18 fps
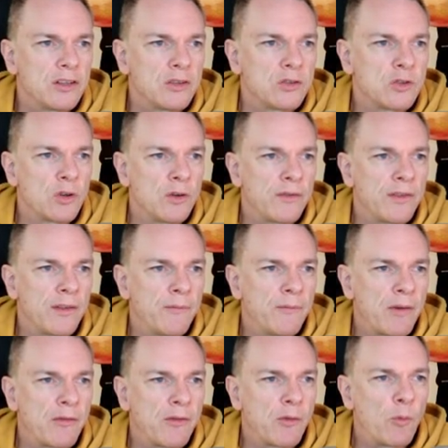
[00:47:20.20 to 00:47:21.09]
So if
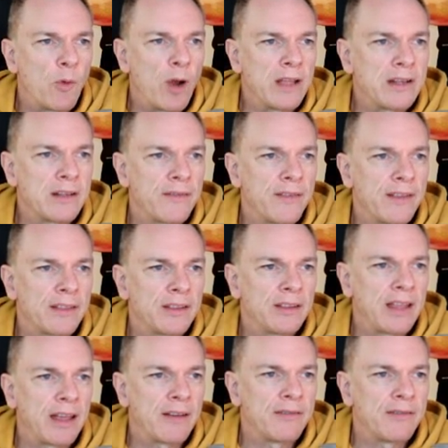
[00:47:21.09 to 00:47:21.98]
I'm, if I'm right, I think the
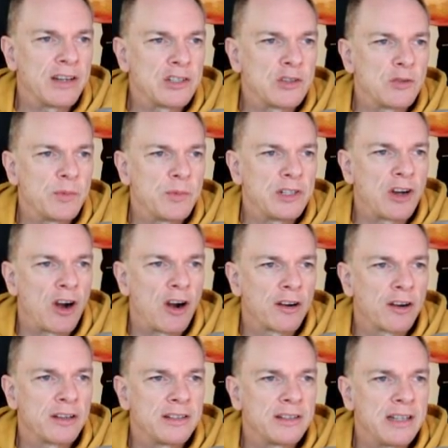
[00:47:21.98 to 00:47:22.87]
definition will be
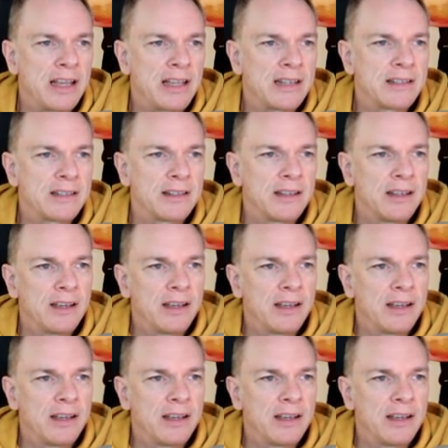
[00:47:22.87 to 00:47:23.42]
target date.